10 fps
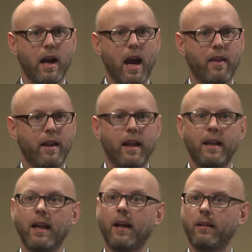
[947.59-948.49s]
And then
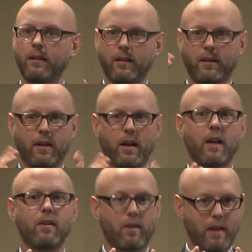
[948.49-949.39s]
India,
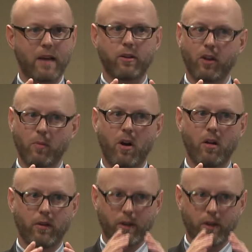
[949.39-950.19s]
it's actually smaller.